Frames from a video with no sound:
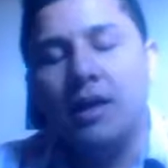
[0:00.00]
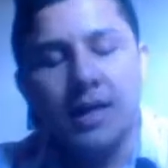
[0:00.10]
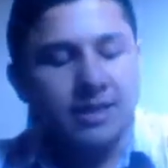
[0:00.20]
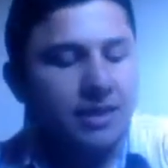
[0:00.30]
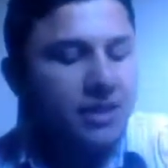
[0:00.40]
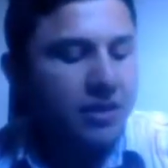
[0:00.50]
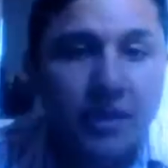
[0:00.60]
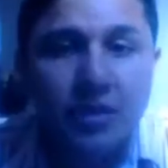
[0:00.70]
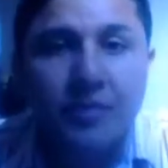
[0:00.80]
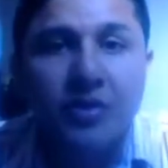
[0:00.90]
Hi teacher,
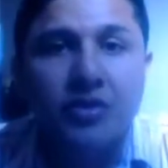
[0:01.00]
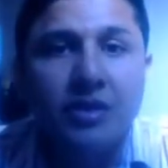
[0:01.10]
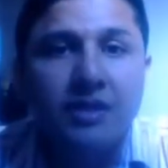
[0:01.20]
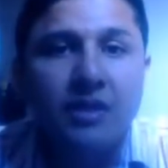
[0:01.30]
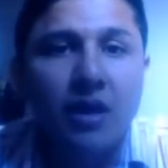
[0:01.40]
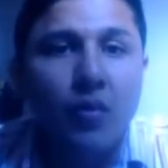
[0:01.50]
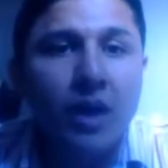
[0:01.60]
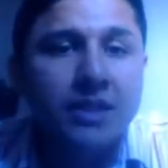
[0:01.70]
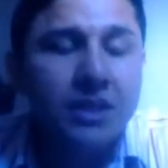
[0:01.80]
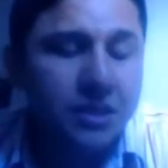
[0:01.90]
with this opportunity I
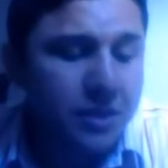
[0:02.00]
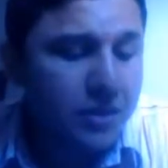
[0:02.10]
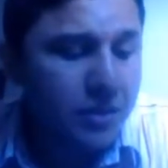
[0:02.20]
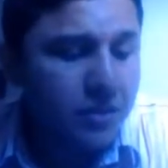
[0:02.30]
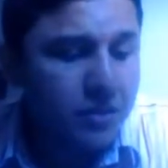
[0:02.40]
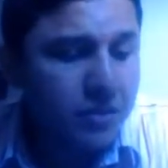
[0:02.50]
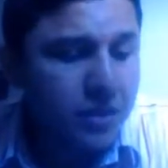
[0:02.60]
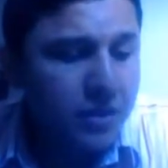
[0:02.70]
want to